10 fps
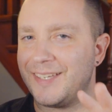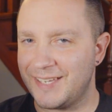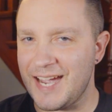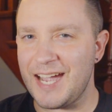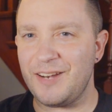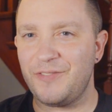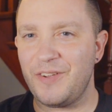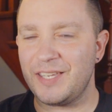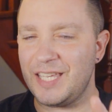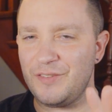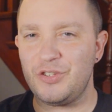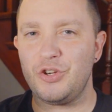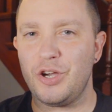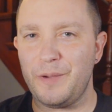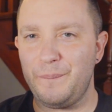kind of gives
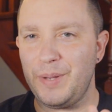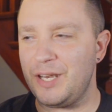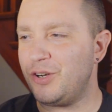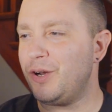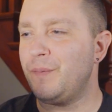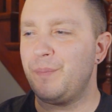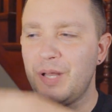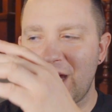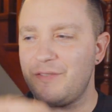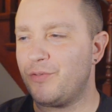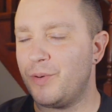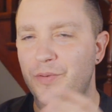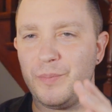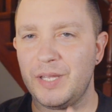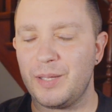you a better platform
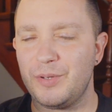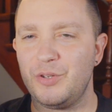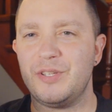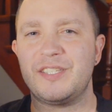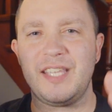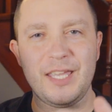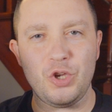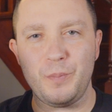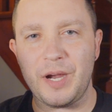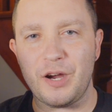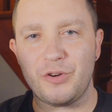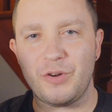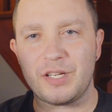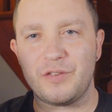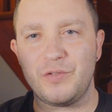for being able to do this. Thank you Power
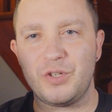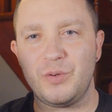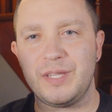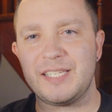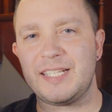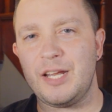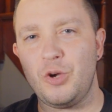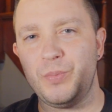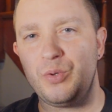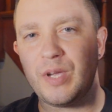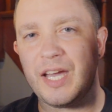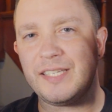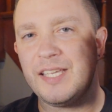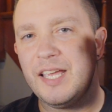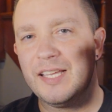Director for doing this and I hope you
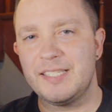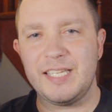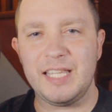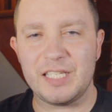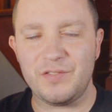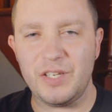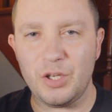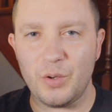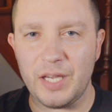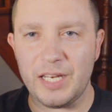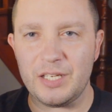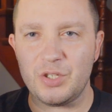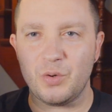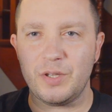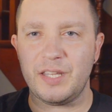guys see this video and
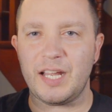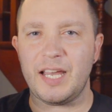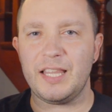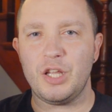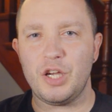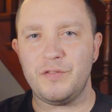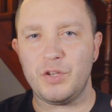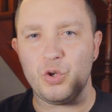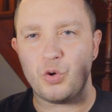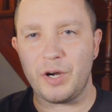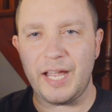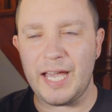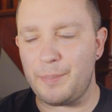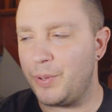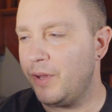enjoy that I love your
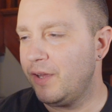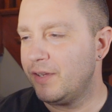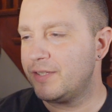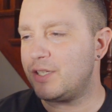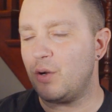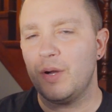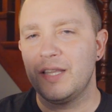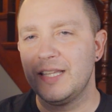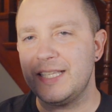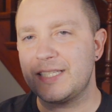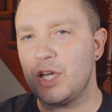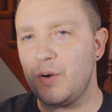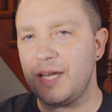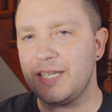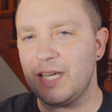app. So let's go
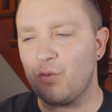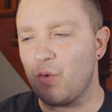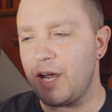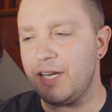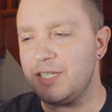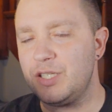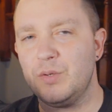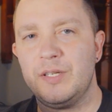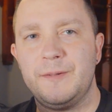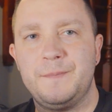ahead and get right into it.